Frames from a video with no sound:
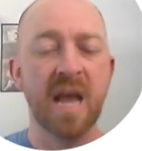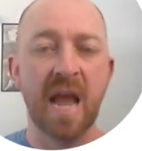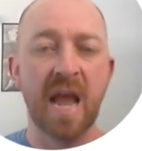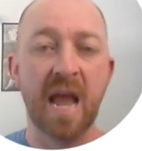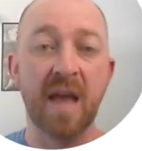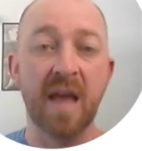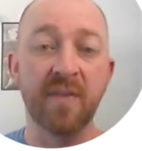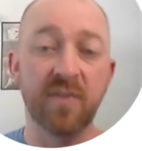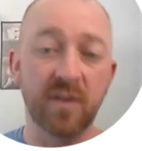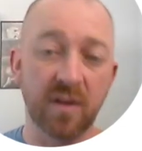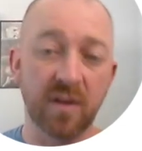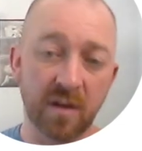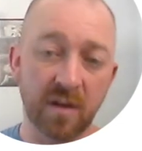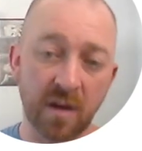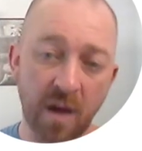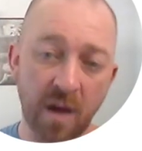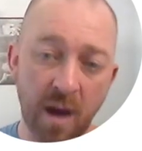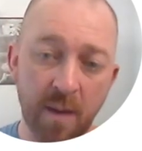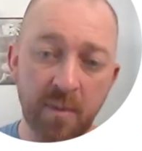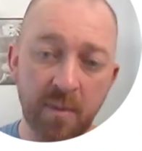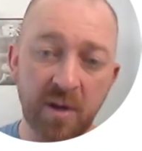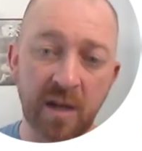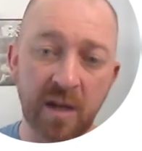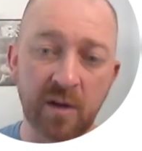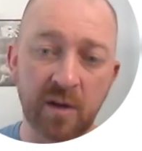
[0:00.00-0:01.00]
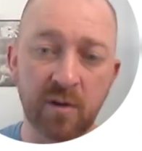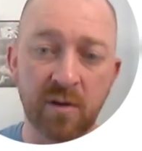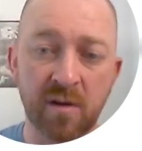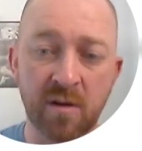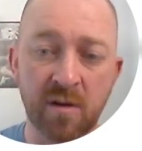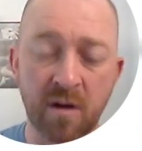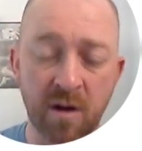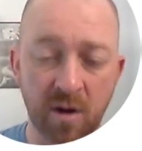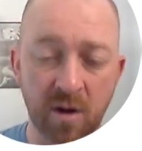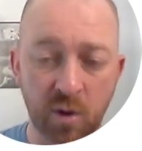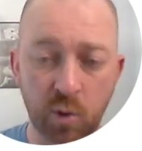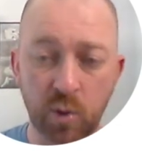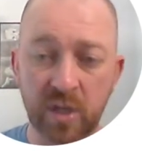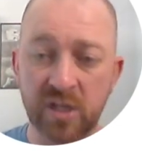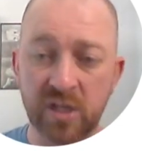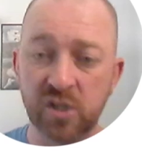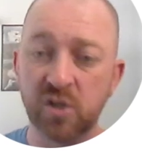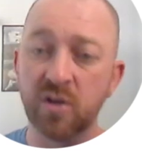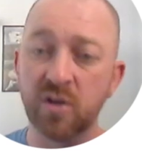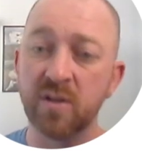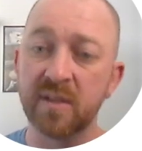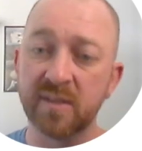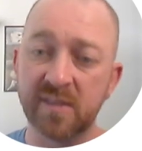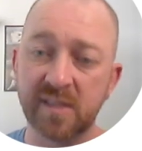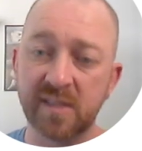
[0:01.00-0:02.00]
And the denominator in our
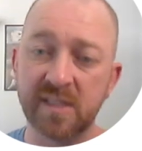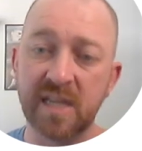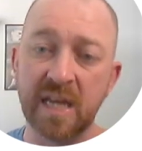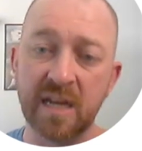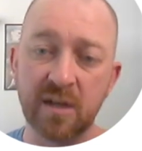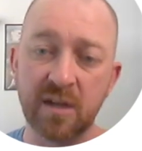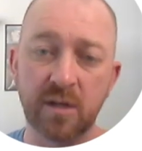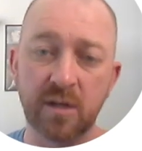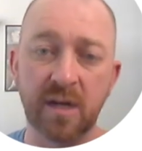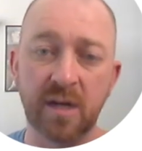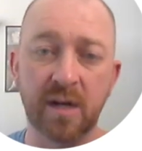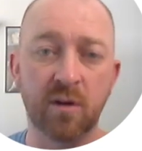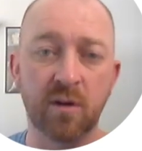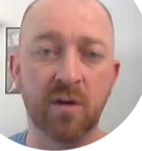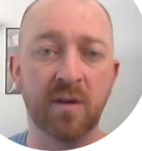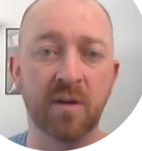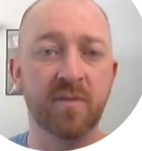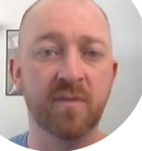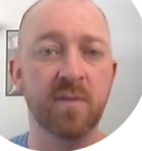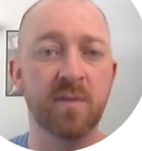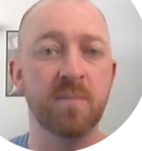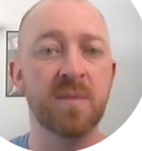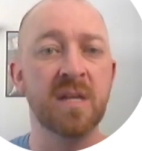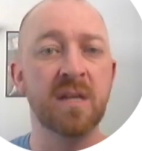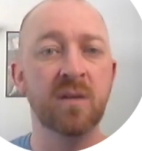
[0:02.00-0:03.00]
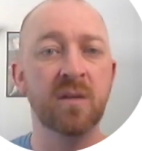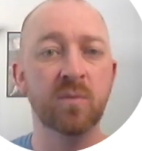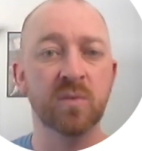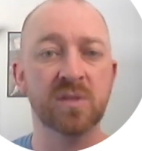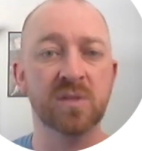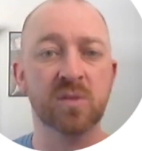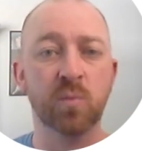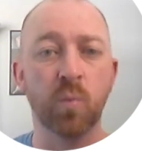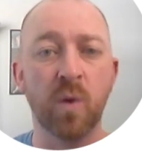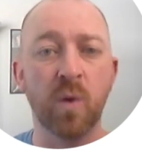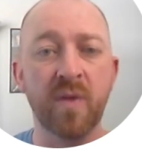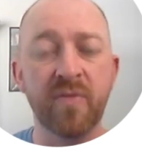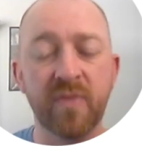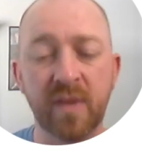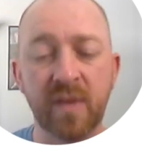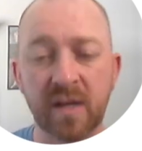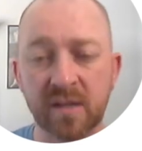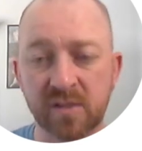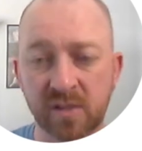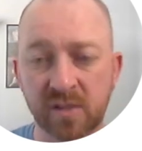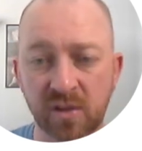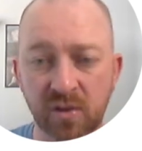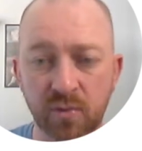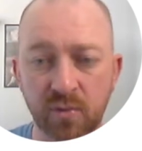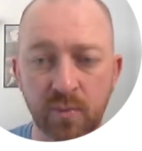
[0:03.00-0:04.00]
equation, the standard error of the mean, was
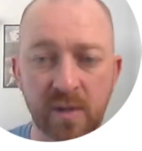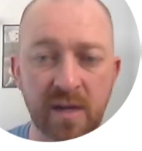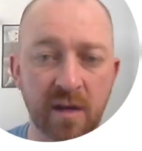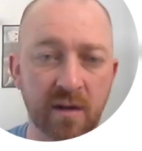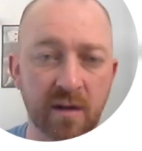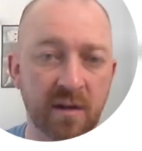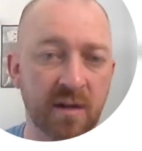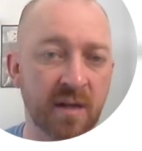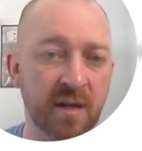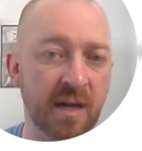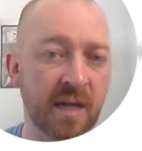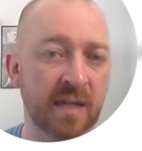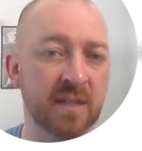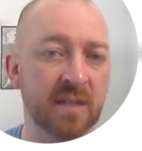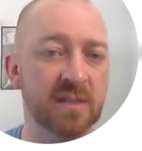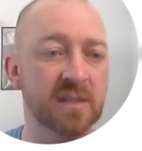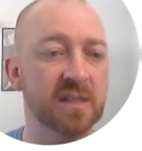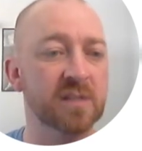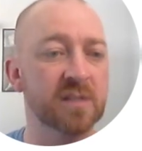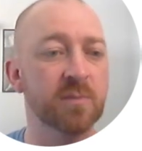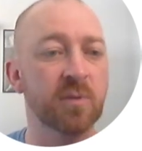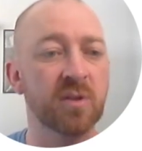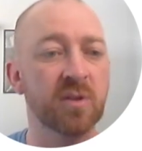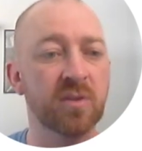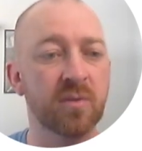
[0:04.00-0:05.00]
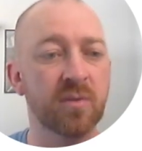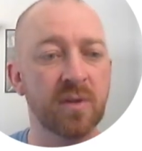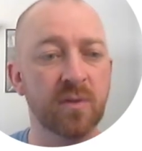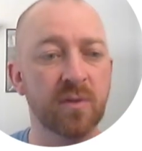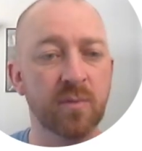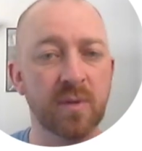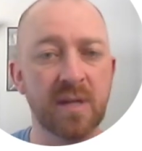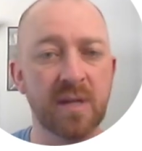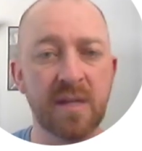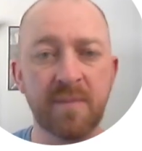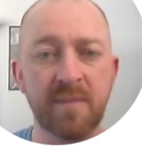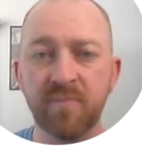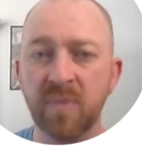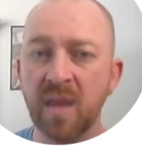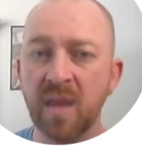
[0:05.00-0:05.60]
1,396.33.